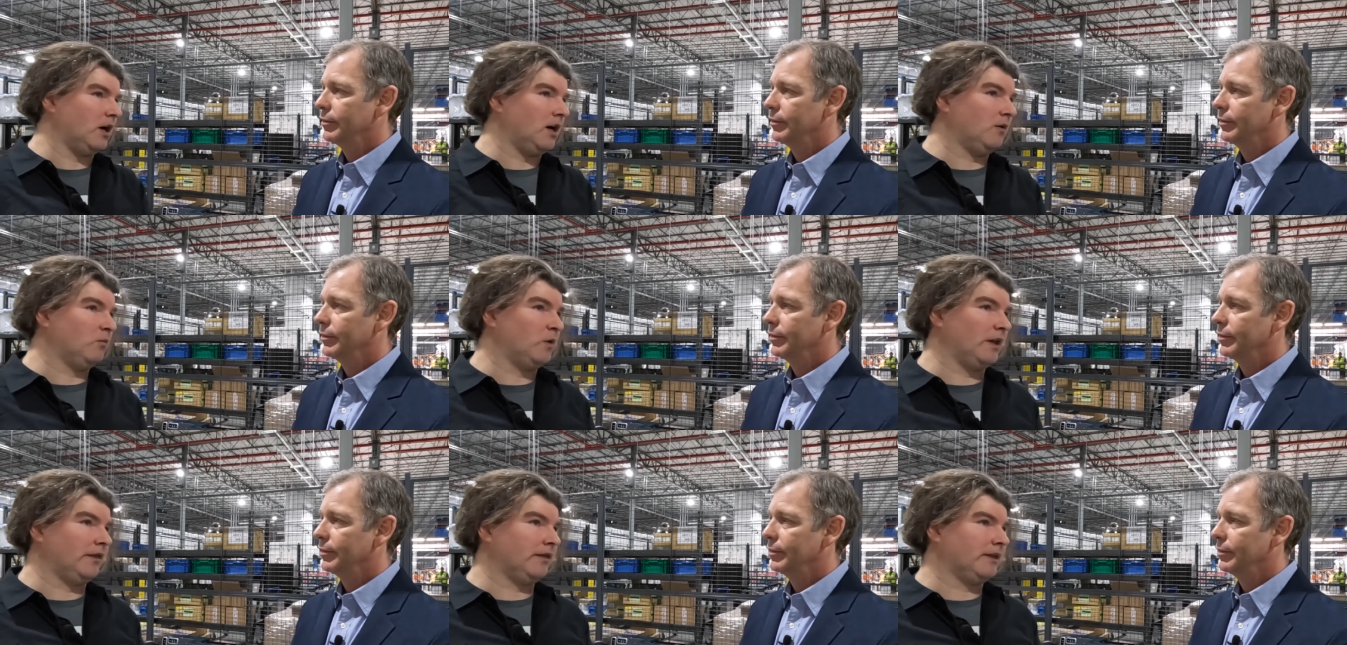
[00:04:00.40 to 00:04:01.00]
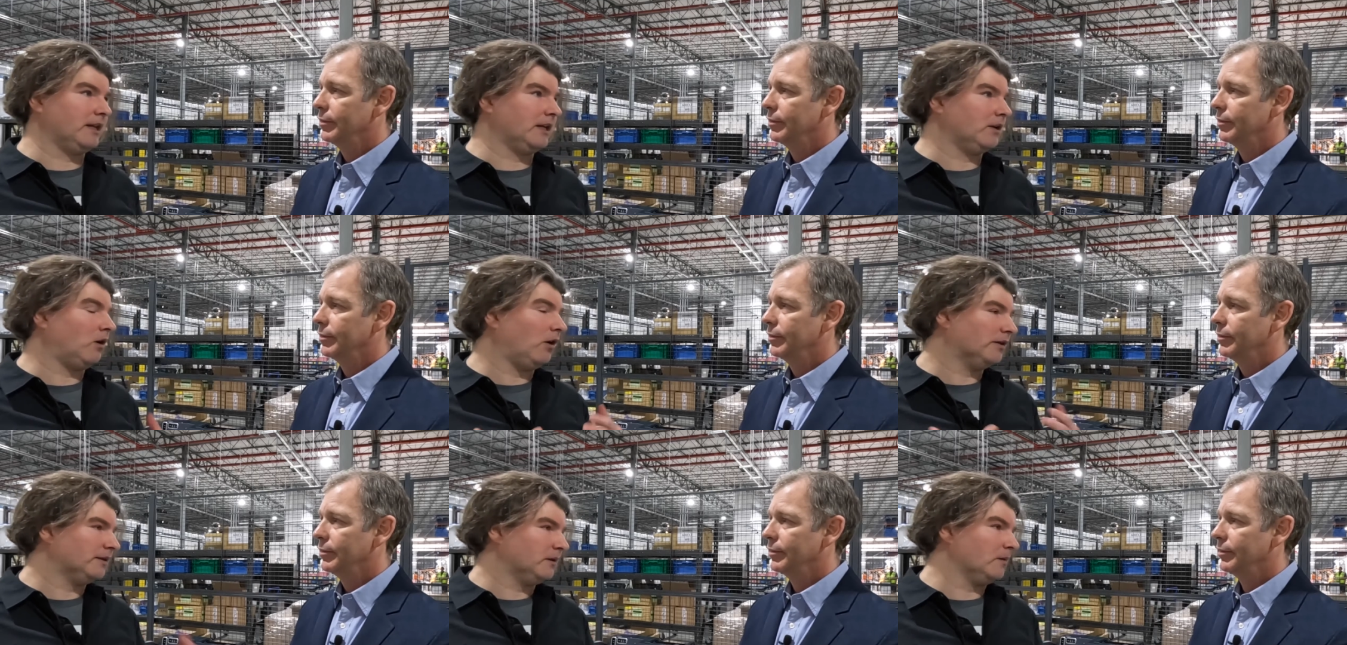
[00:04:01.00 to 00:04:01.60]
Speaker 1: uh, with the
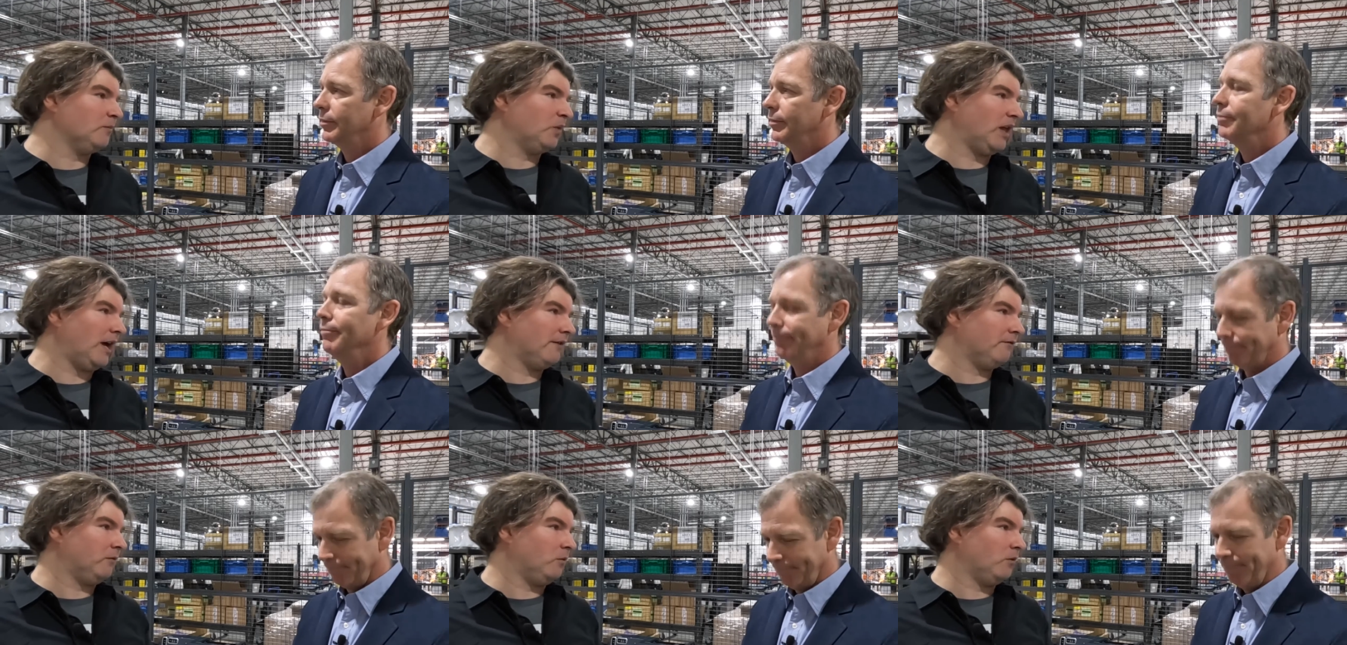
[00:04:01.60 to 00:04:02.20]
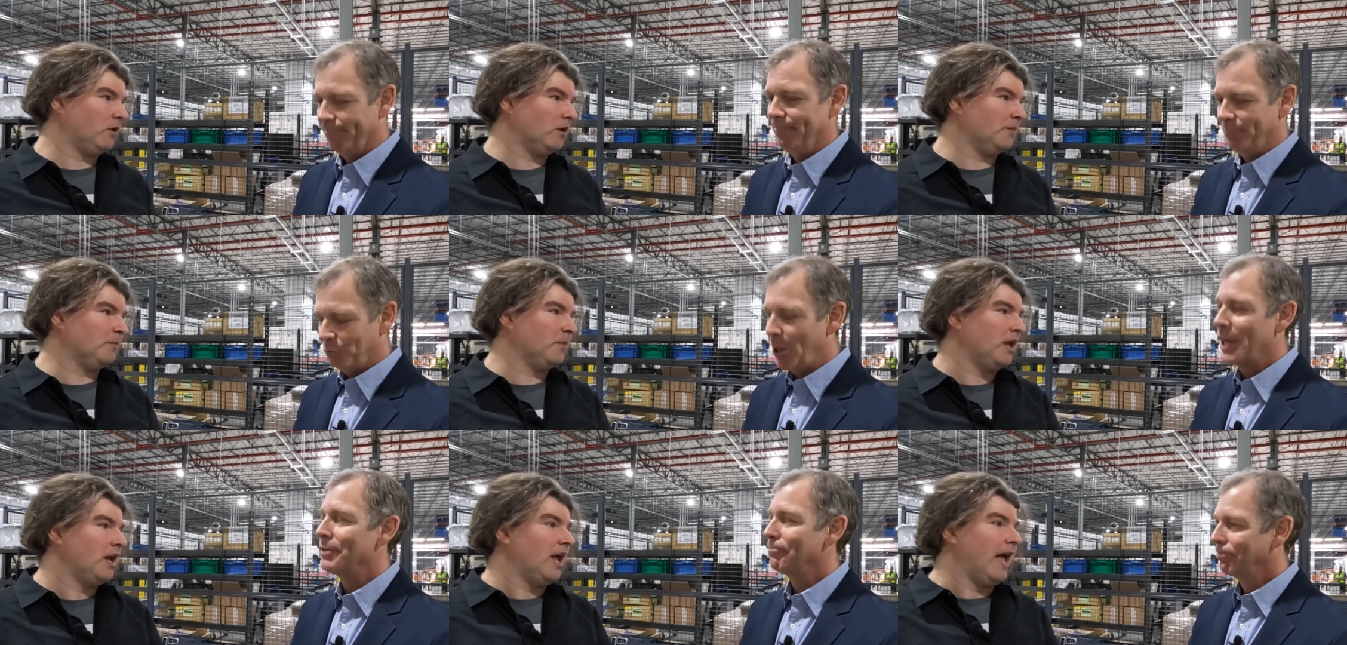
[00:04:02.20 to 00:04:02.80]
Ultium
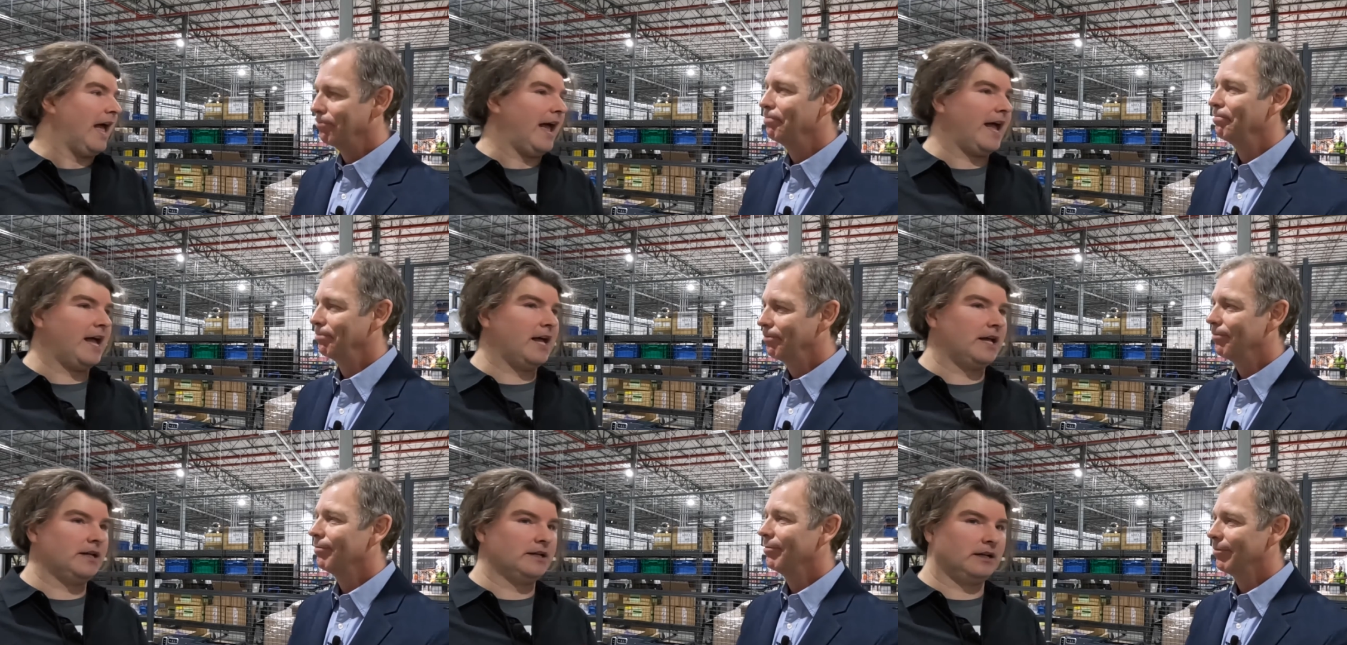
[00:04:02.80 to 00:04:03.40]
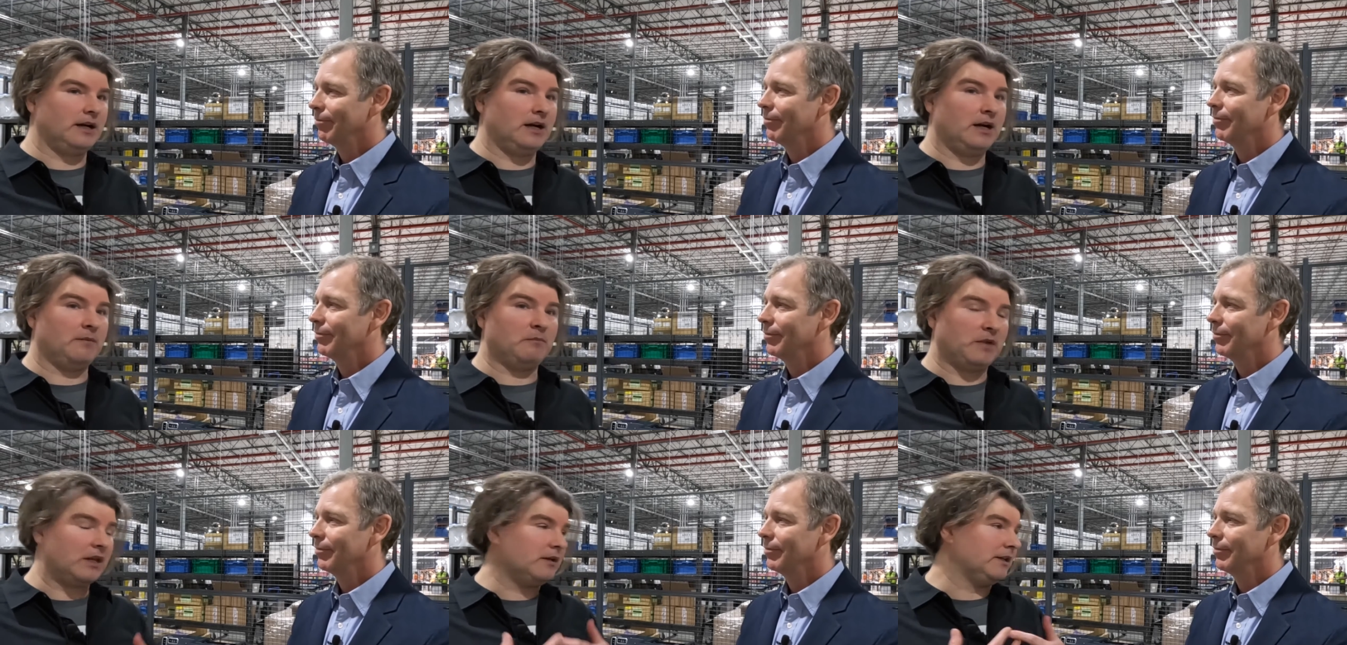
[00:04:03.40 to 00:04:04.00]
platform right. and
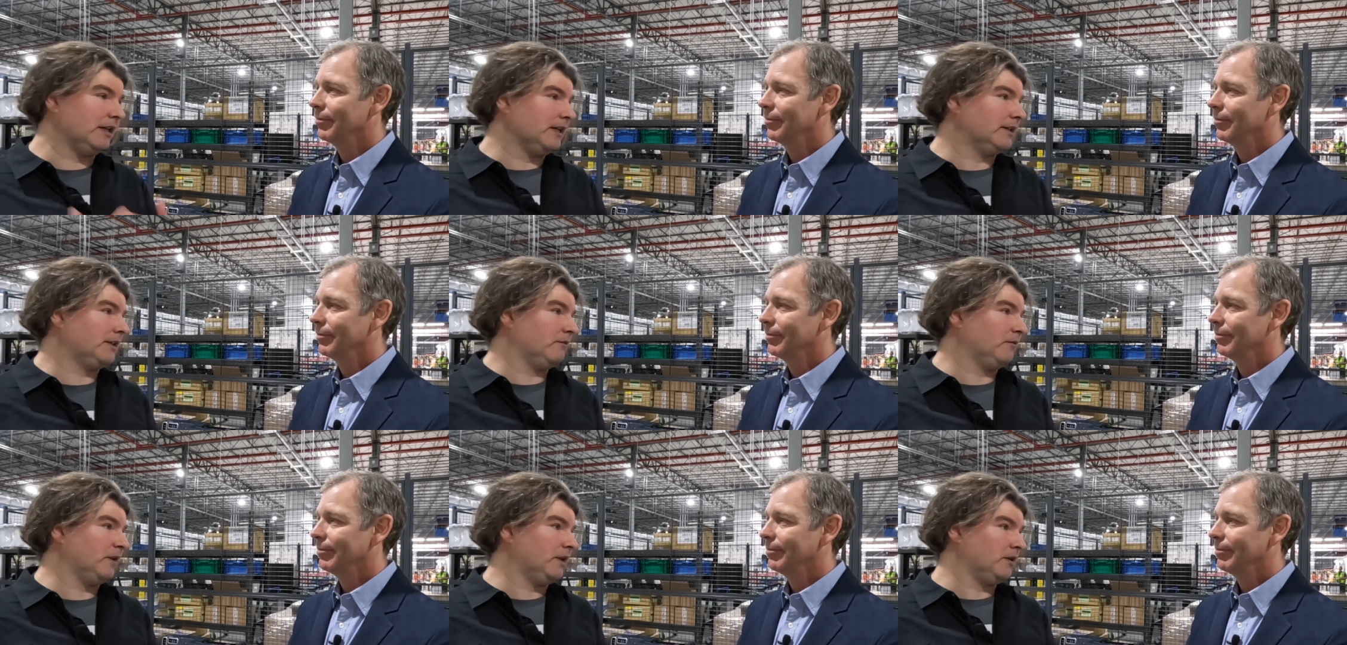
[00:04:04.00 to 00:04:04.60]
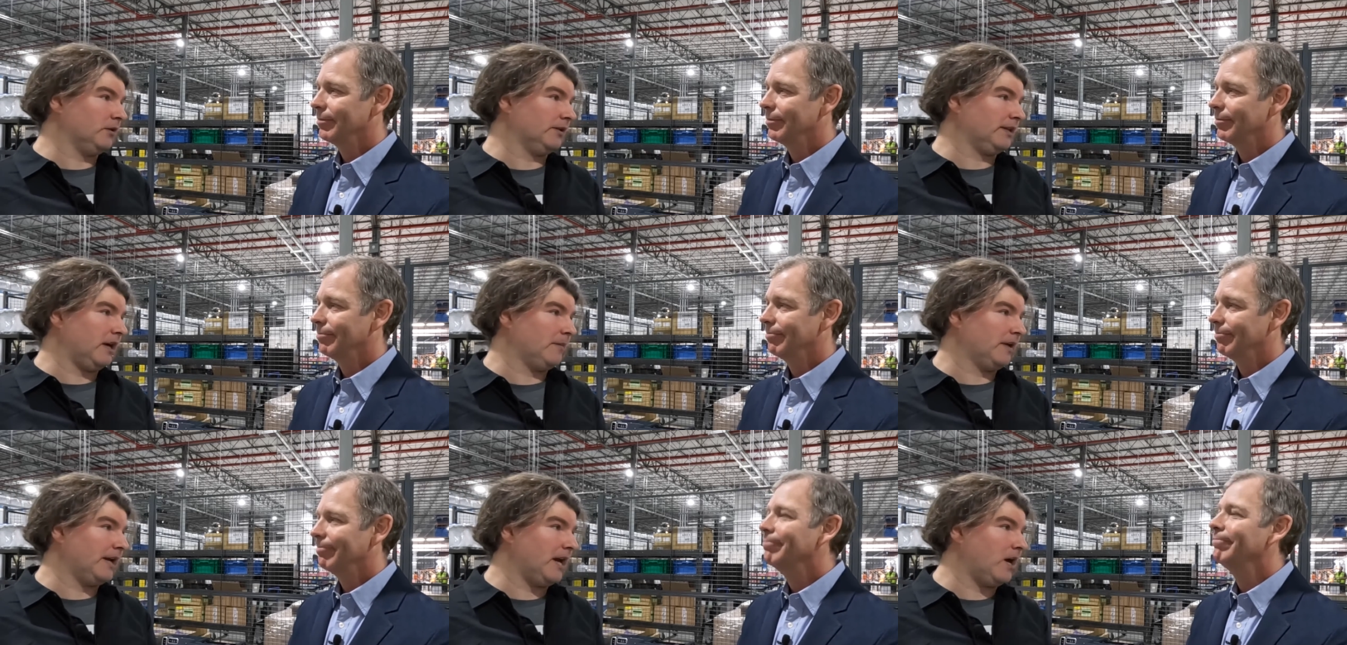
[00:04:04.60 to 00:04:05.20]
um, indeed some vehicles
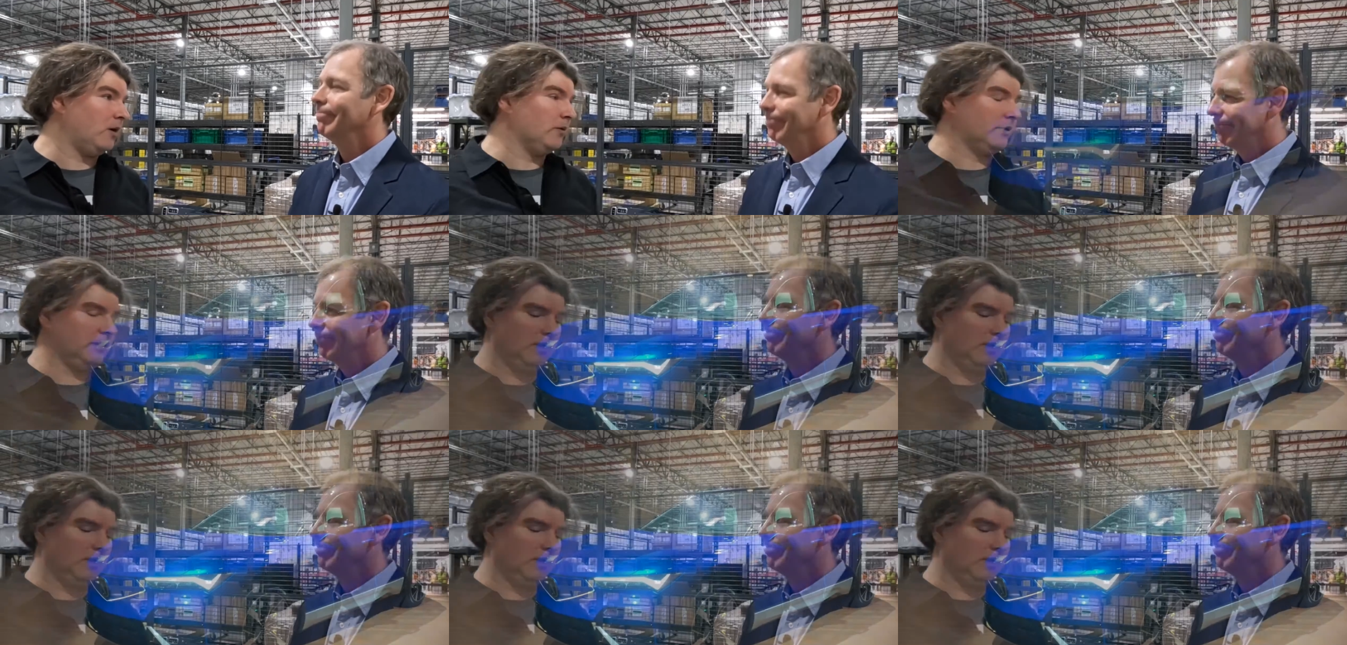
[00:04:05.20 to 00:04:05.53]
coming out,